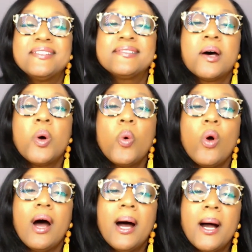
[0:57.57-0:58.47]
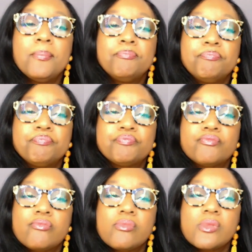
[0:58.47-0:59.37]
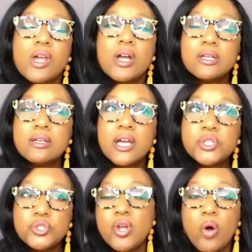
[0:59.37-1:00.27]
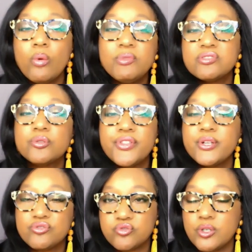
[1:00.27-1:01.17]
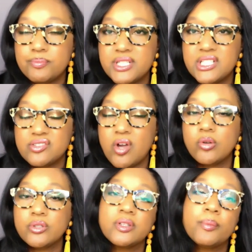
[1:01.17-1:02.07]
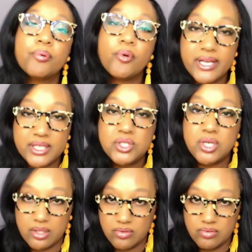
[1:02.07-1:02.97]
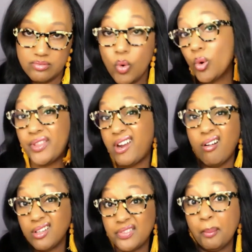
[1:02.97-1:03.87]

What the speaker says: So, as you know, a musical theater script is called a libretto, or they call it